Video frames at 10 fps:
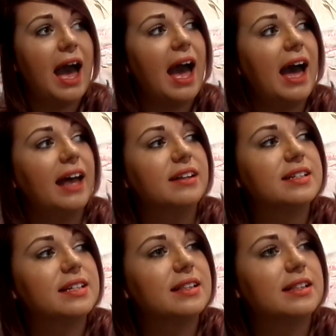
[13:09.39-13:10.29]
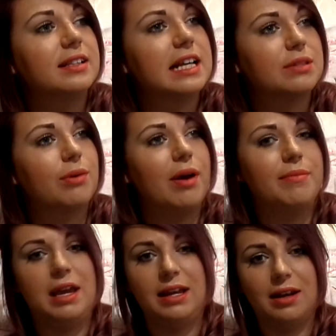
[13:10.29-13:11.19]
and that's what I
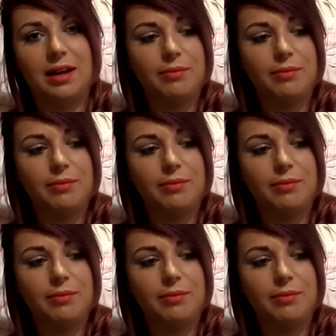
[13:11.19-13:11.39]
mean, like